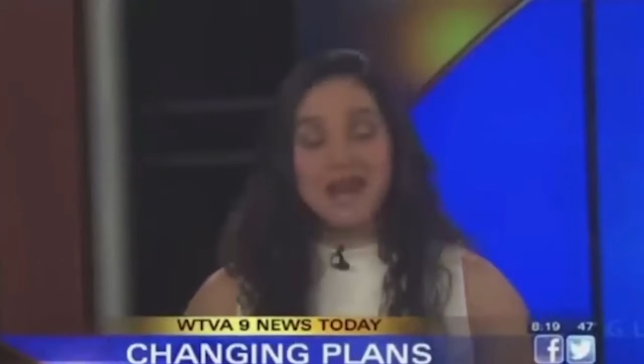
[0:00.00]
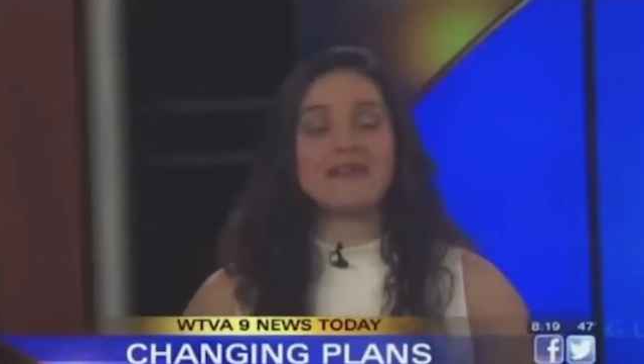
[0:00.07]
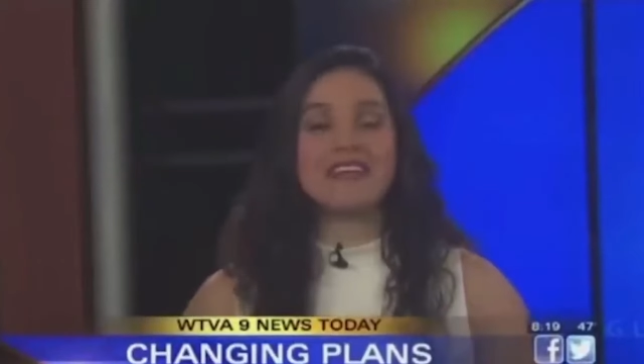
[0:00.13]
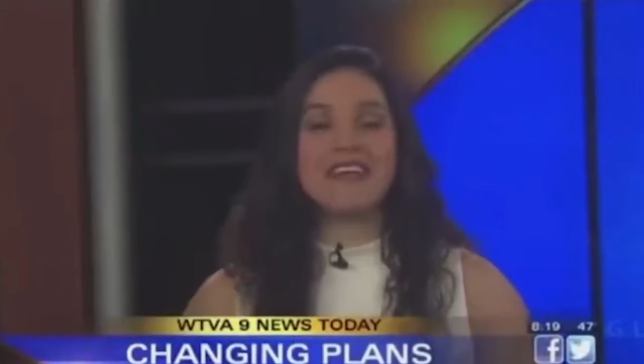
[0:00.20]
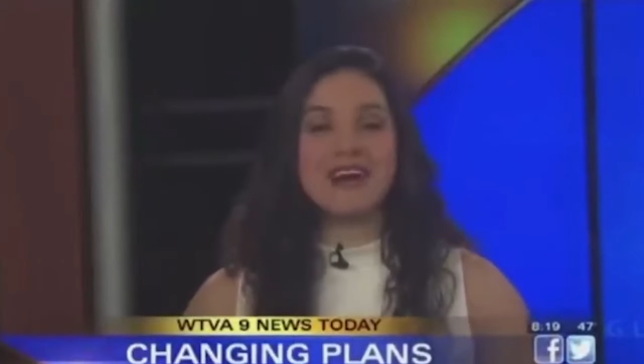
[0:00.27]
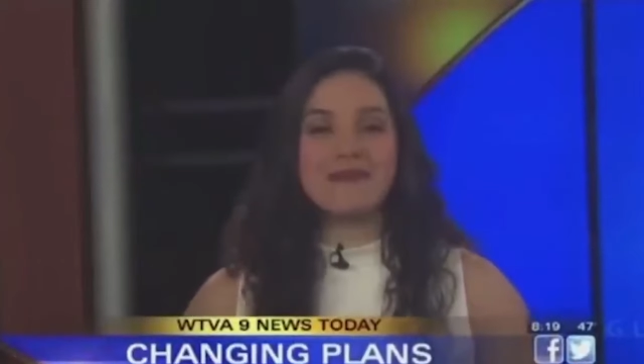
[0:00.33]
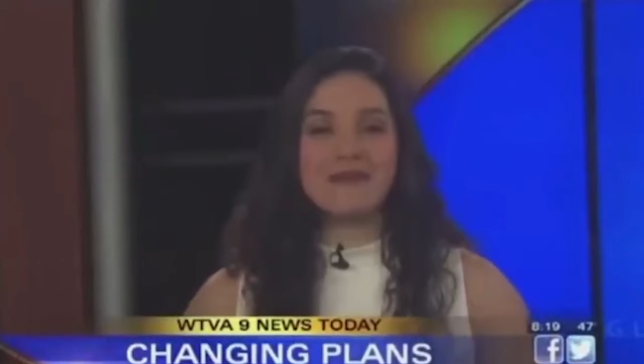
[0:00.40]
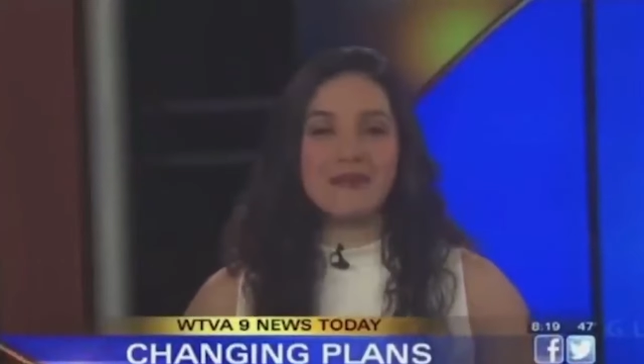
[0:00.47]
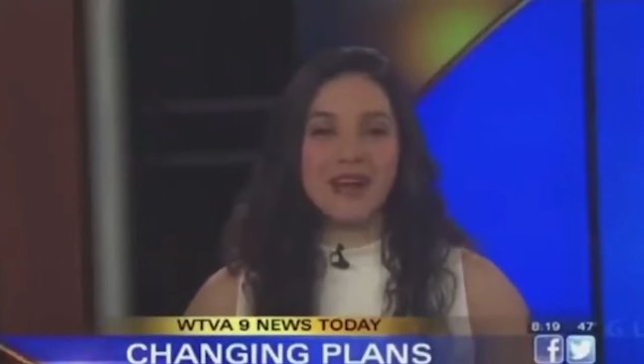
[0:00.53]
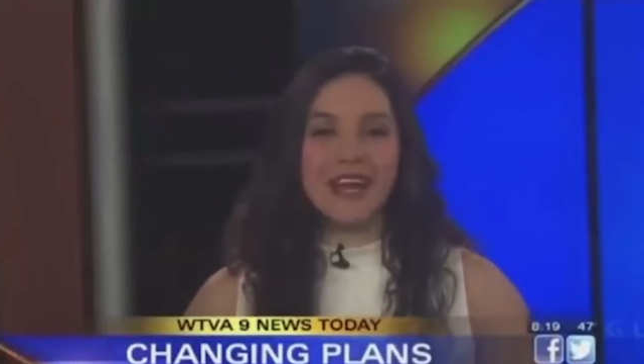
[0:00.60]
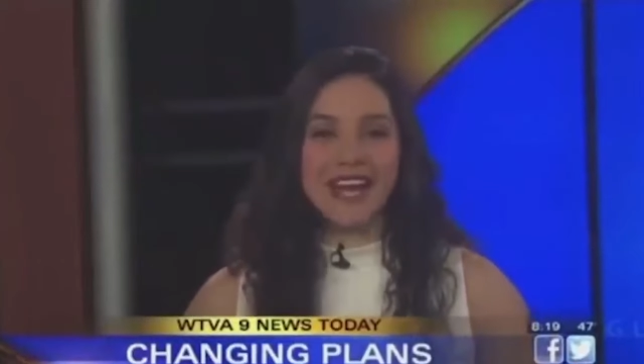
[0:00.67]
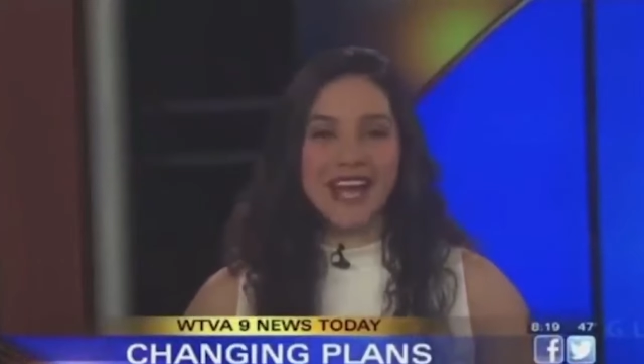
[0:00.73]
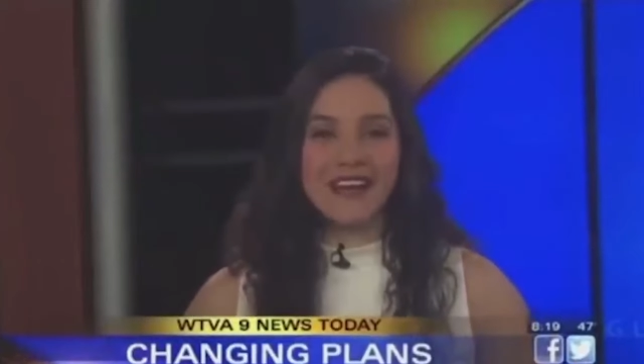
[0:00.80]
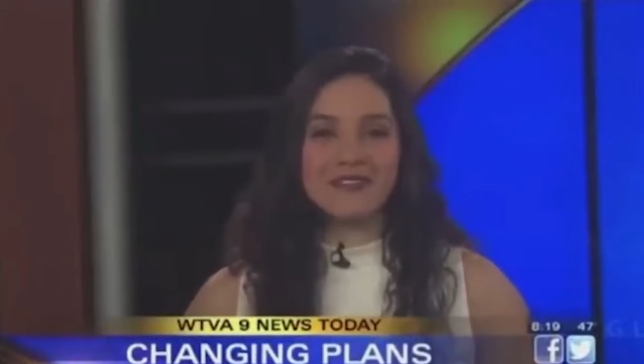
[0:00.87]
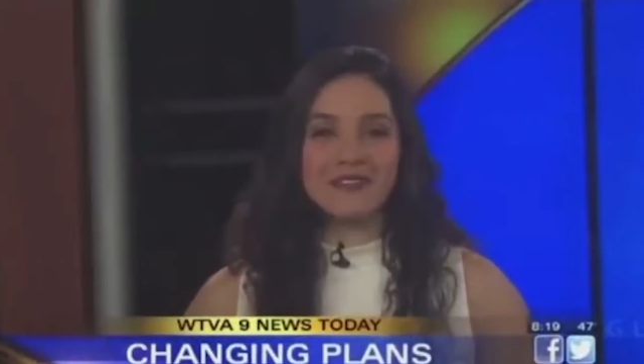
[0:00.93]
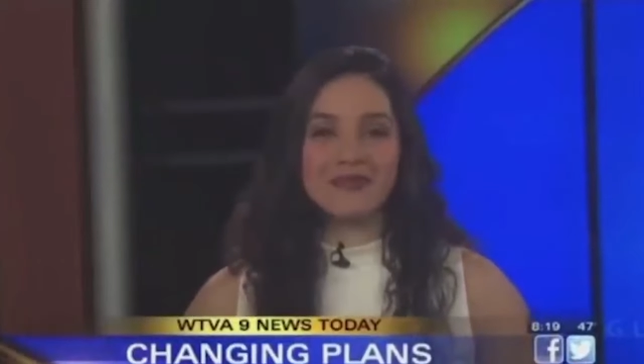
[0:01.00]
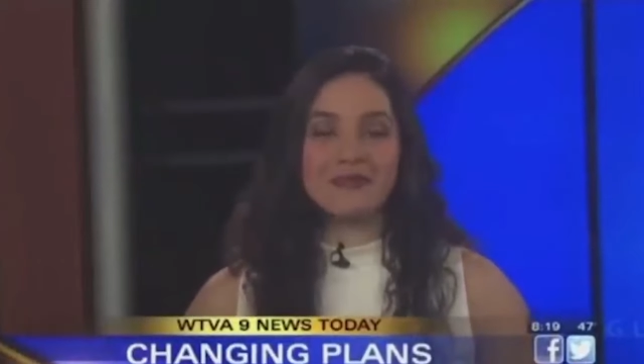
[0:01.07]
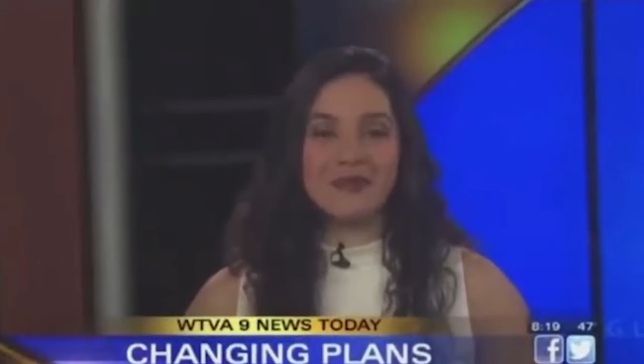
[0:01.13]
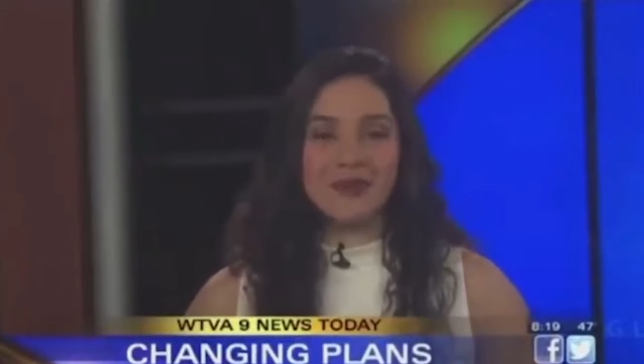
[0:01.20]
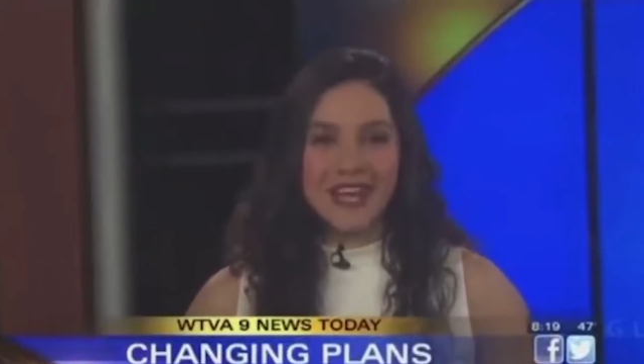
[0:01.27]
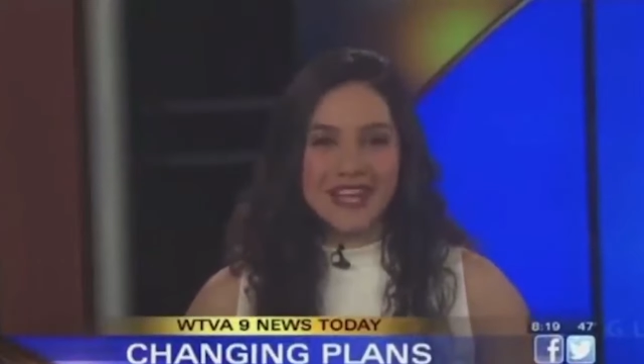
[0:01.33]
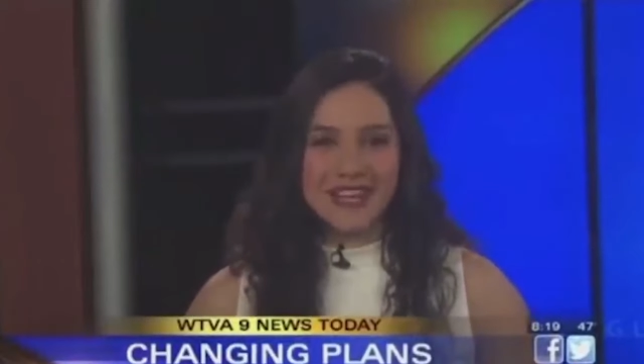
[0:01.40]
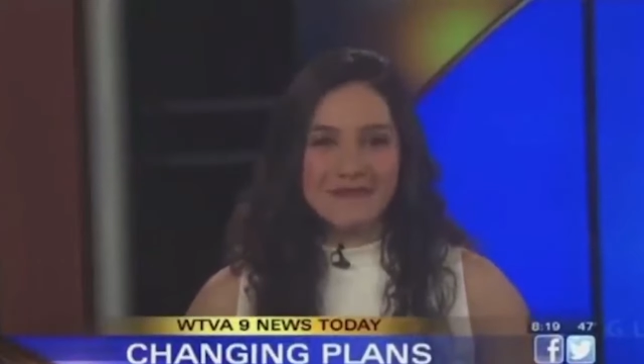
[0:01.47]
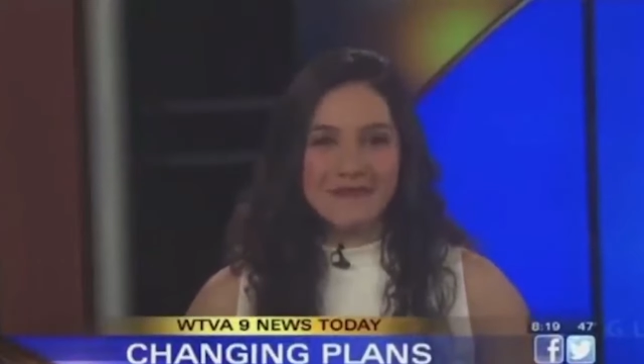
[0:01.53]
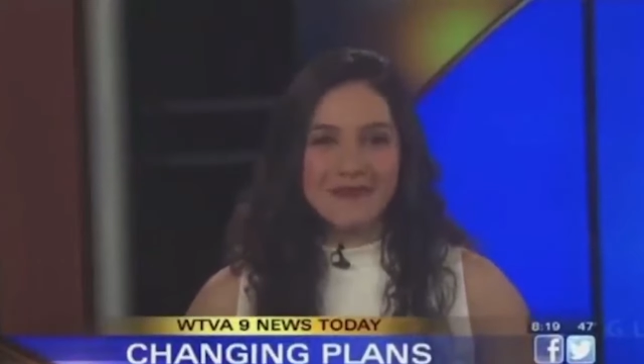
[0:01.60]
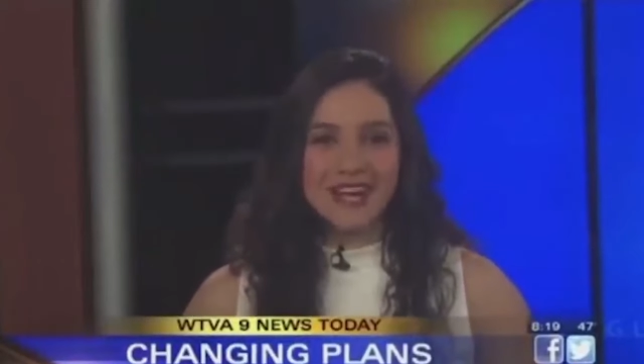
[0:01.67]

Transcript: Coming up right after the break,